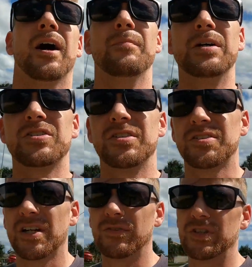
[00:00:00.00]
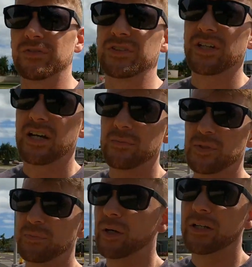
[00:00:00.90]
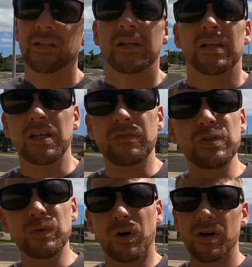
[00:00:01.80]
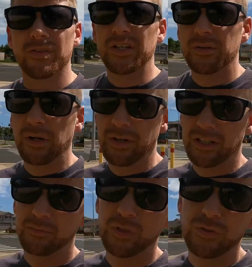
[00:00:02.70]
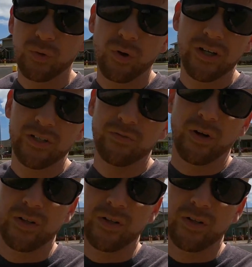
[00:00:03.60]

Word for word: I mentioned this several different times, but if you are thinking about making the move to Hawaii, you've